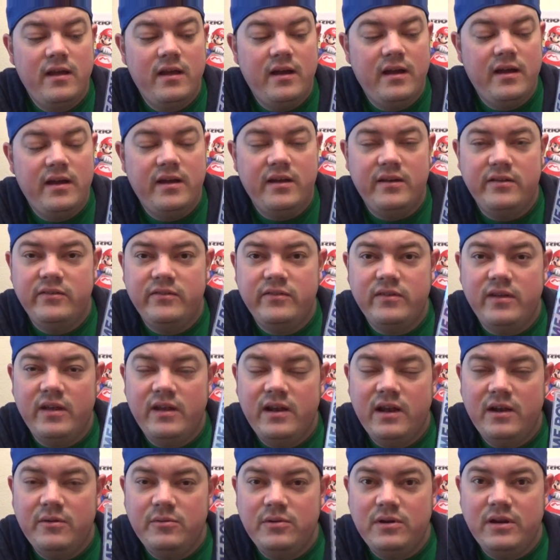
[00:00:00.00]
and
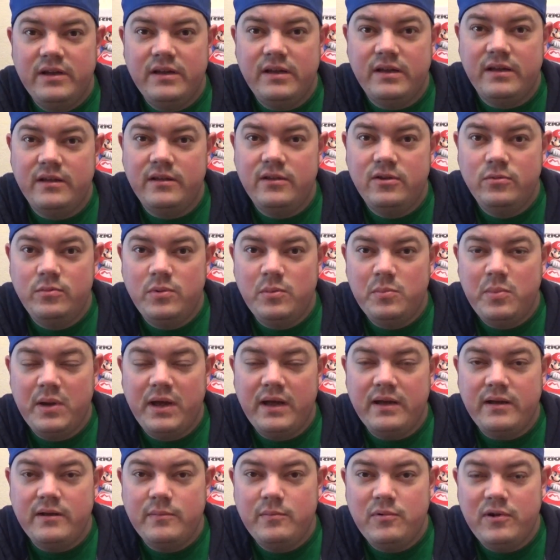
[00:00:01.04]
an hour later you'll be
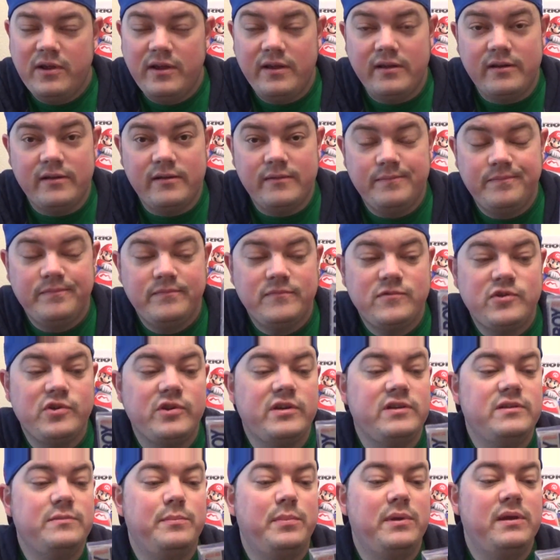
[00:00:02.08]
back playing it,
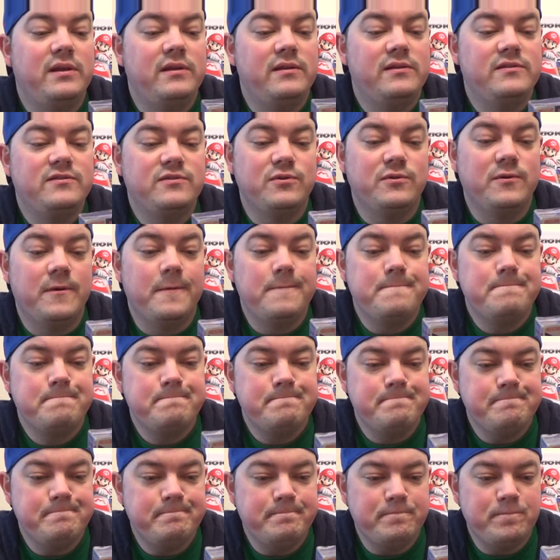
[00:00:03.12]
trying to beat your score.
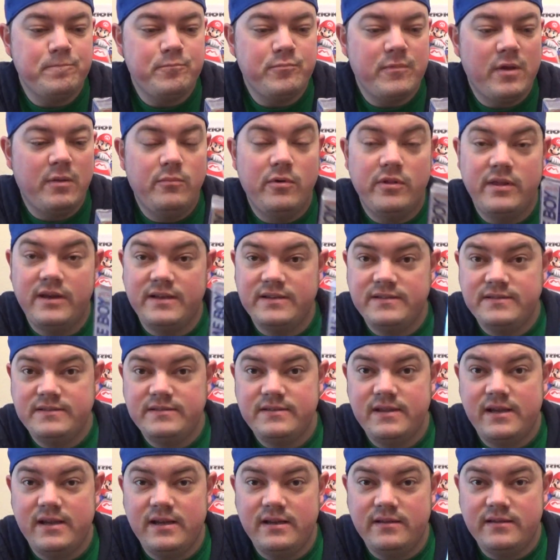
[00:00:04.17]
Well,
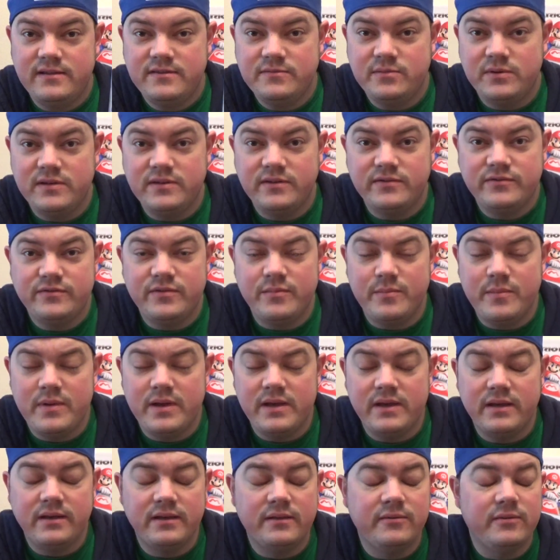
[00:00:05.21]
that's what it does for
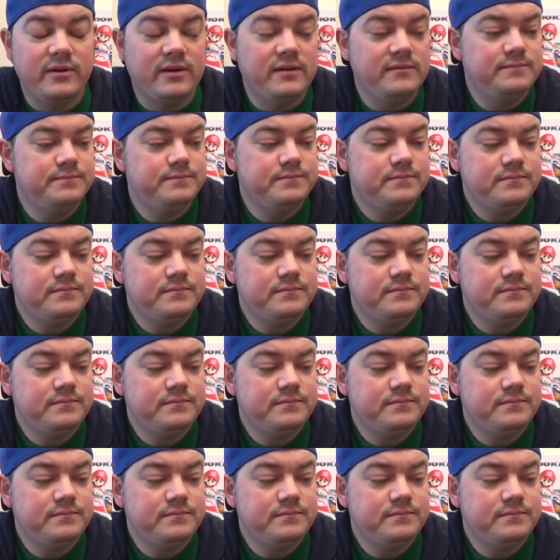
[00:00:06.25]
me anyway.